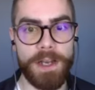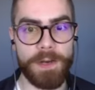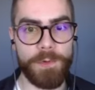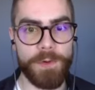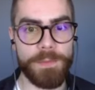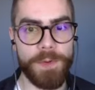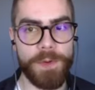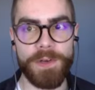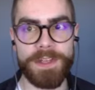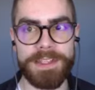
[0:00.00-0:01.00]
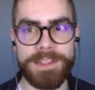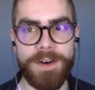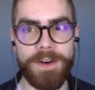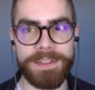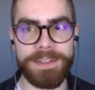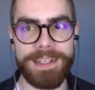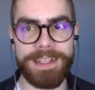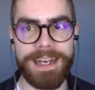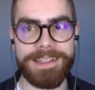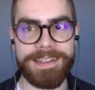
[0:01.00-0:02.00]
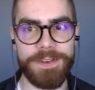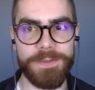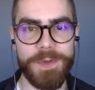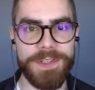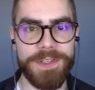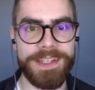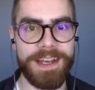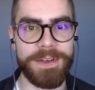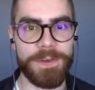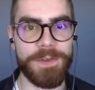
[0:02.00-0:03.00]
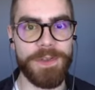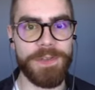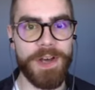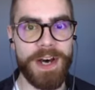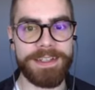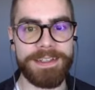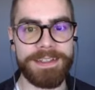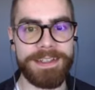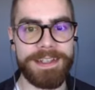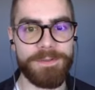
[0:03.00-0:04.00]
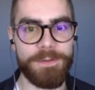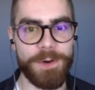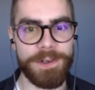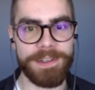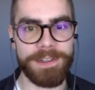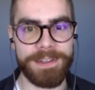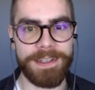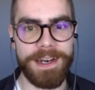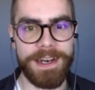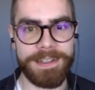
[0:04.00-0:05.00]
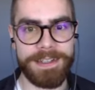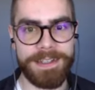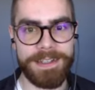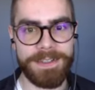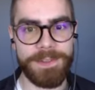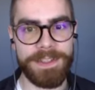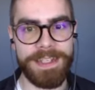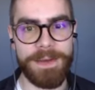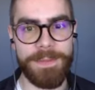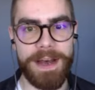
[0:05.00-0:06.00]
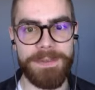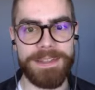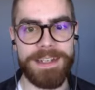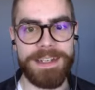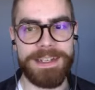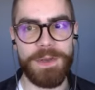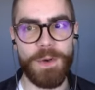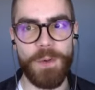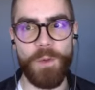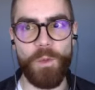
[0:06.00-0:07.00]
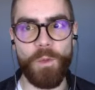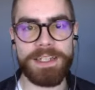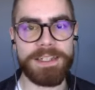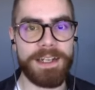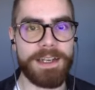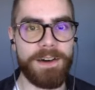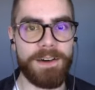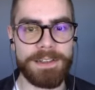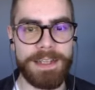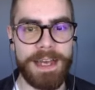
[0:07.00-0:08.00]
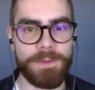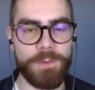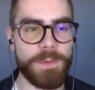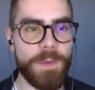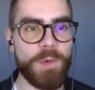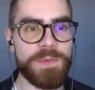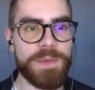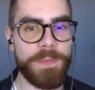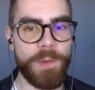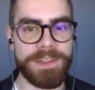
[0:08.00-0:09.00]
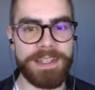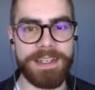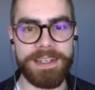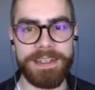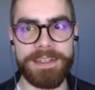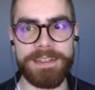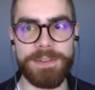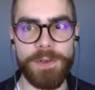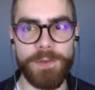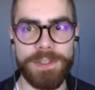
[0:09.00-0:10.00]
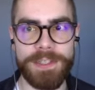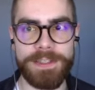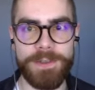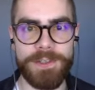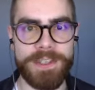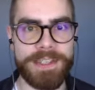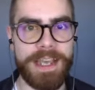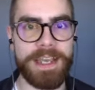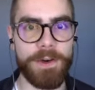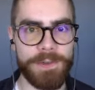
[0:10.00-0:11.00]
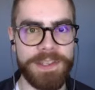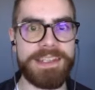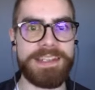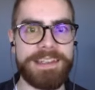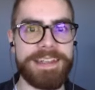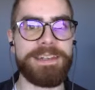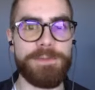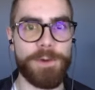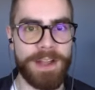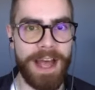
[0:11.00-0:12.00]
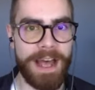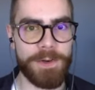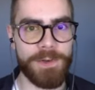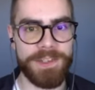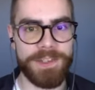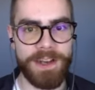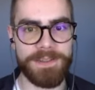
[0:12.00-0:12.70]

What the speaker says: I wrote a book. It's called, it has a humorous title, The Non-Tinfoil Guide to EMFs. So why did I call it that? Well, most people think, there's a saying, oh, this is tinfoil hatter stuff.